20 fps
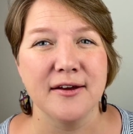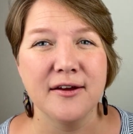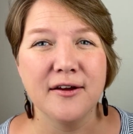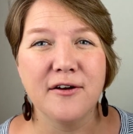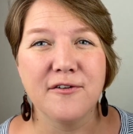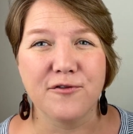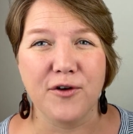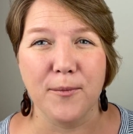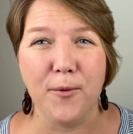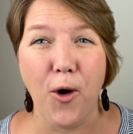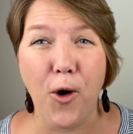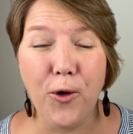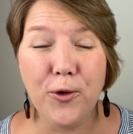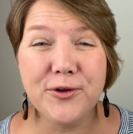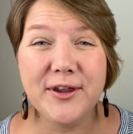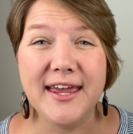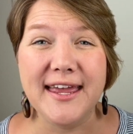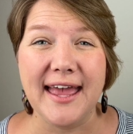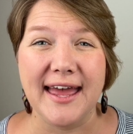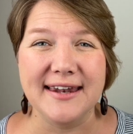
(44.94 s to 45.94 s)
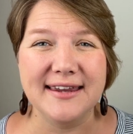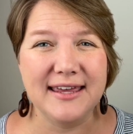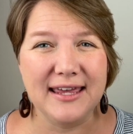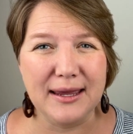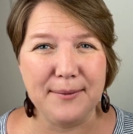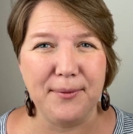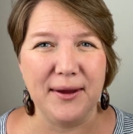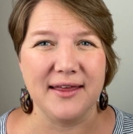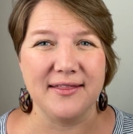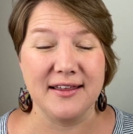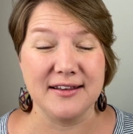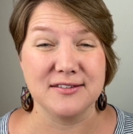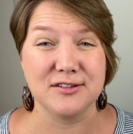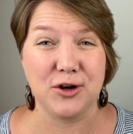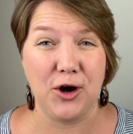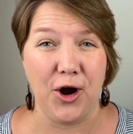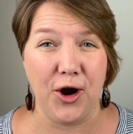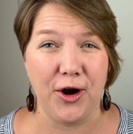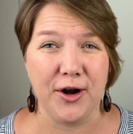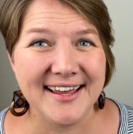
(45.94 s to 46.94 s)
from holding and keeping this
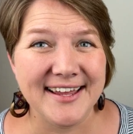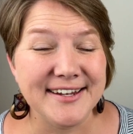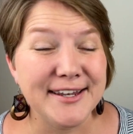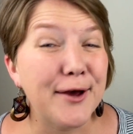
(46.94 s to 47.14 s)
card.